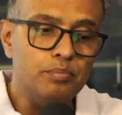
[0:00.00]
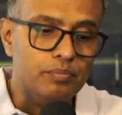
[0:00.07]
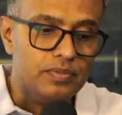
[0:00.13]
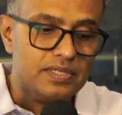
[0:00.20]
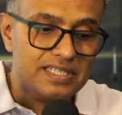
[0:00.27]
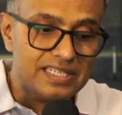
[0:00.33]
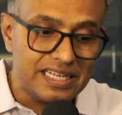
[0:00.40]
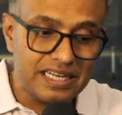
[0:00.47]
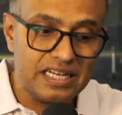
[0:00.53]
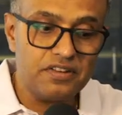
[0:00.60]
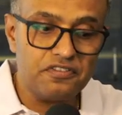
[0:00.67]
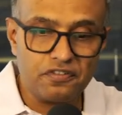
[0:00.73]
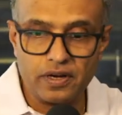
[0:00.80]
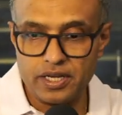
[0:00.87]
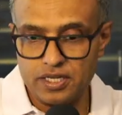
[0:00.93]

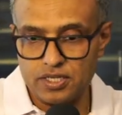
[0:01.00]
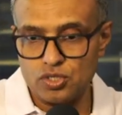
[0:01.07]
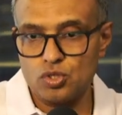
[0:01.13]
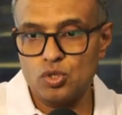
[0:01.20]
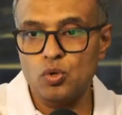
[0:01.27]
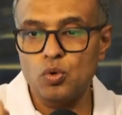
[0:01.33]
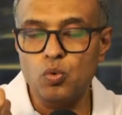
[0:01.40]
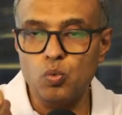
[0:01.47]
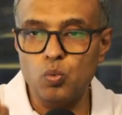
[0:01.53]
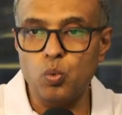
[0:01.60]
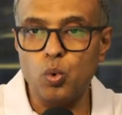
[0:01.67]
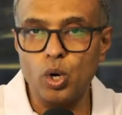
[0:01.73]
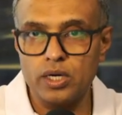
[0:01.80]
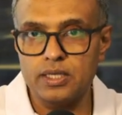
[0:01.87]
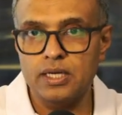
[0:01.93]
signifies
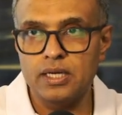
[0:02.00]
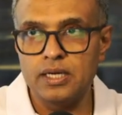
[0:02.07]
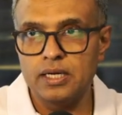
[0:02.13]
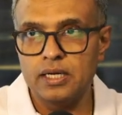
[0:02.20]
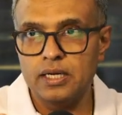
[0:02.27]
what